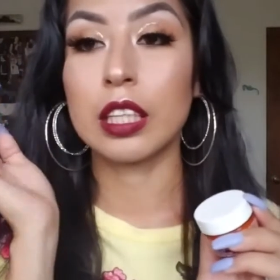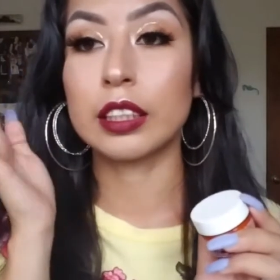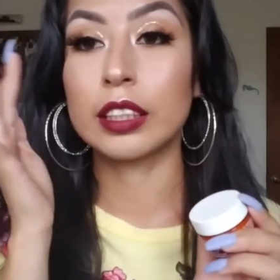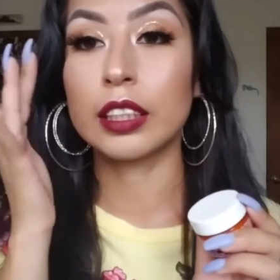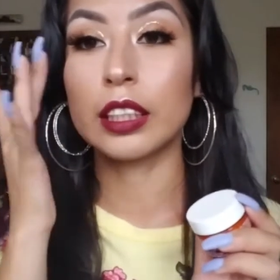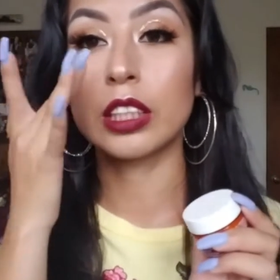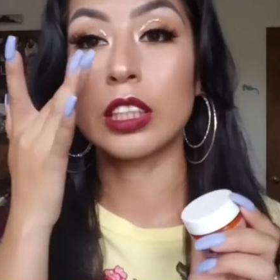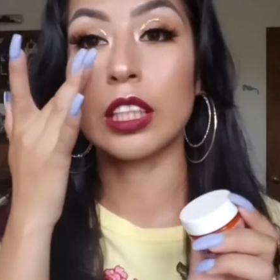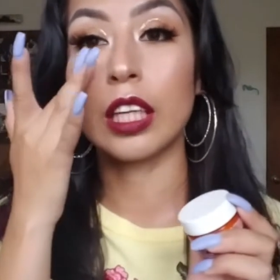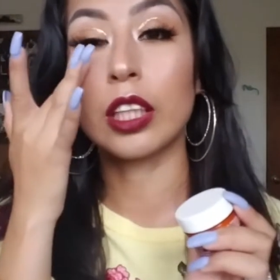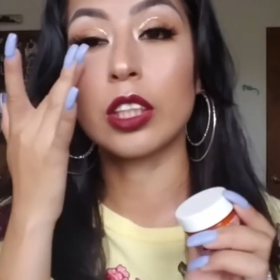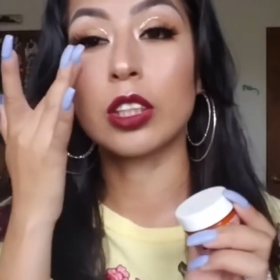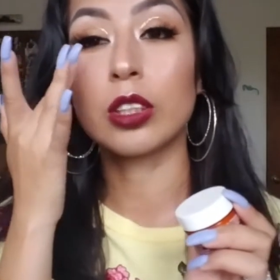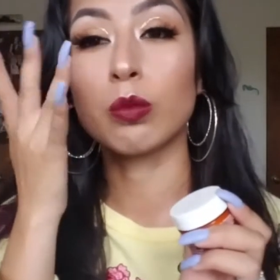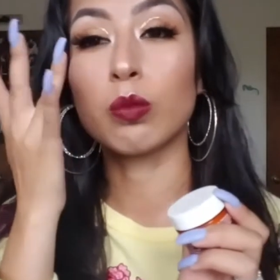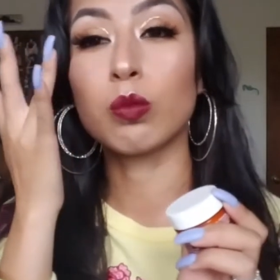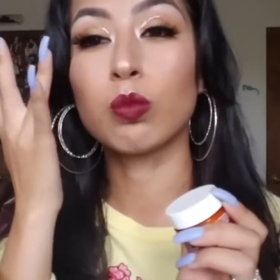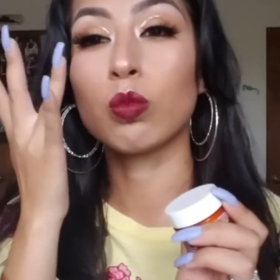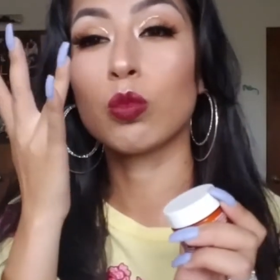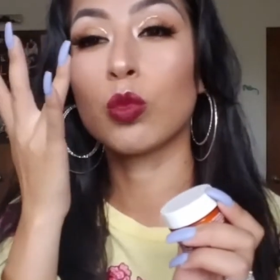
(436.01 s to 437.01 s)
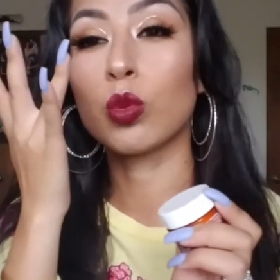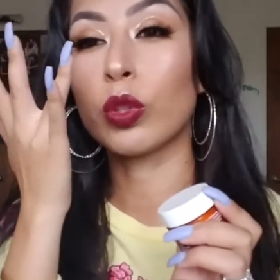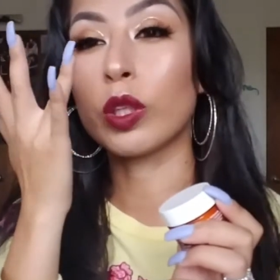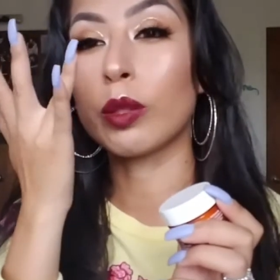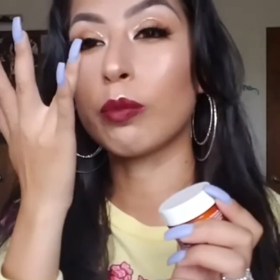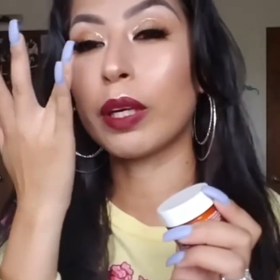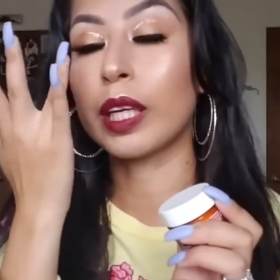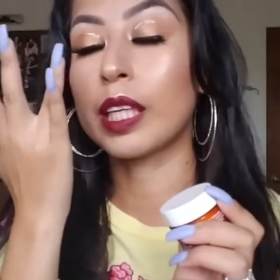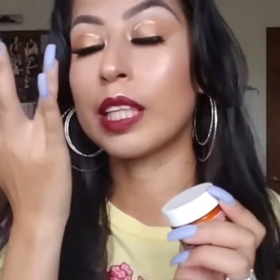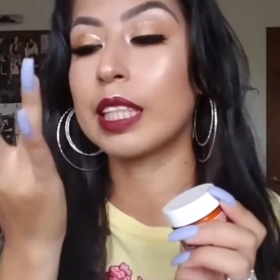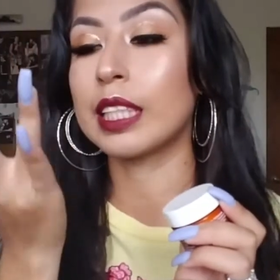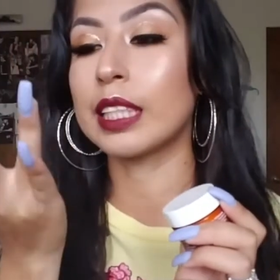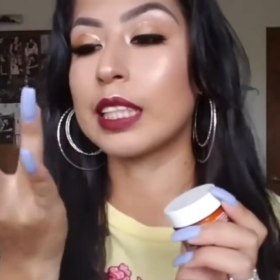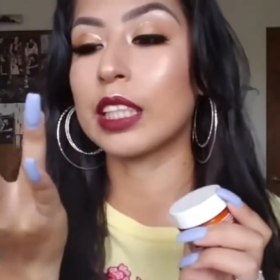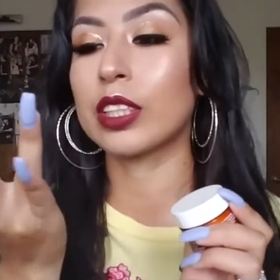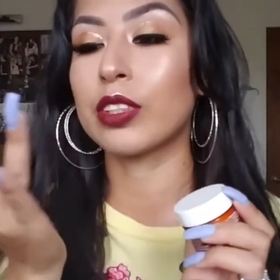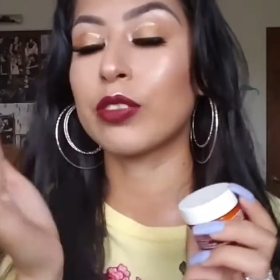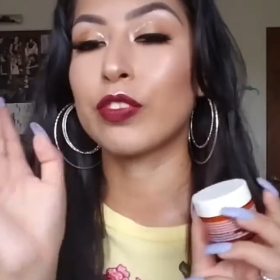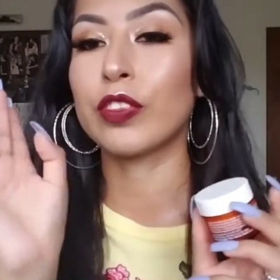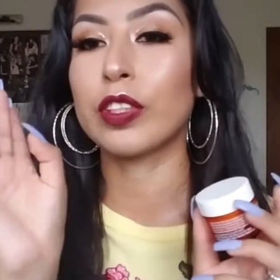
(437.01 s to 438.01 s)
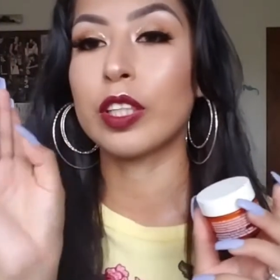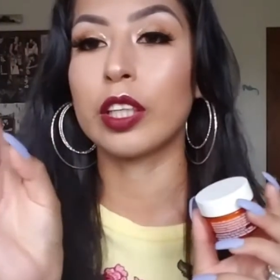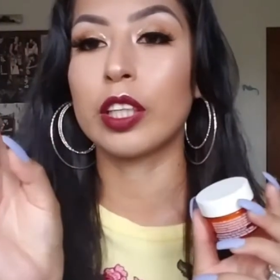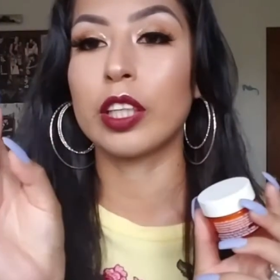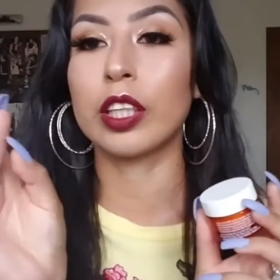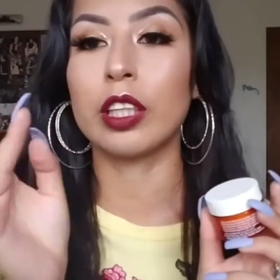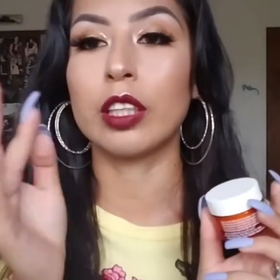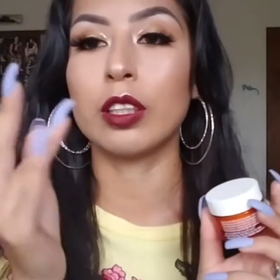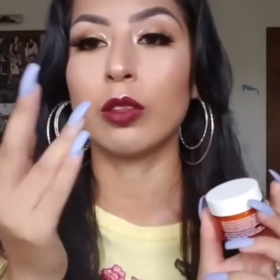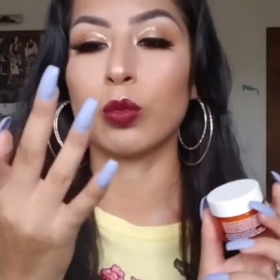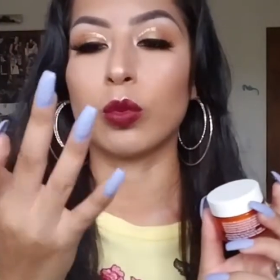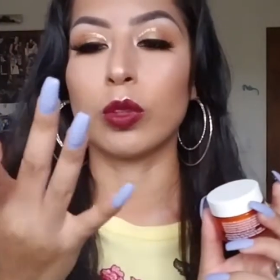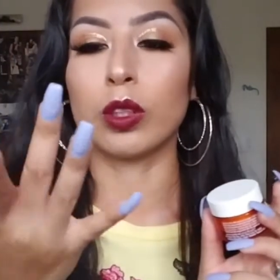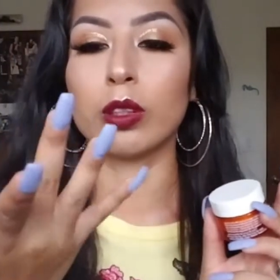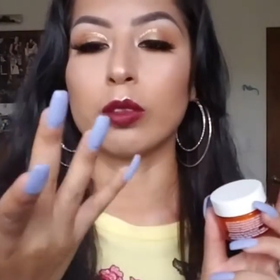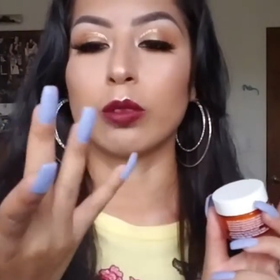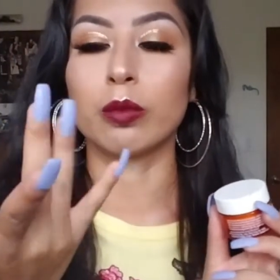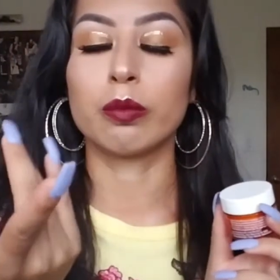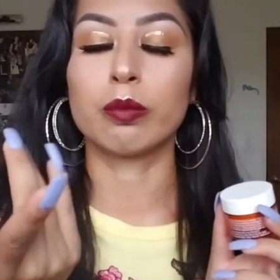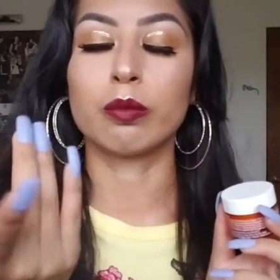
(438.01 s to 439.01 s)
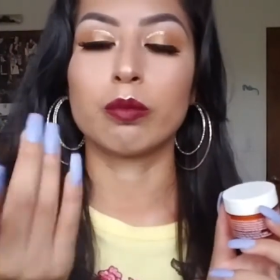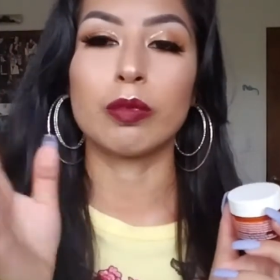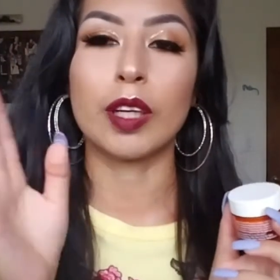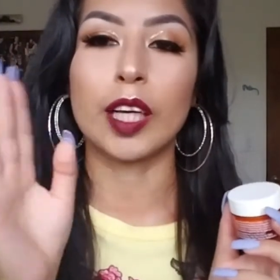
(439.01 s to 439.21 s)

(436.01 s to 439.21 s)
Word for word: And just like with my index finger, well,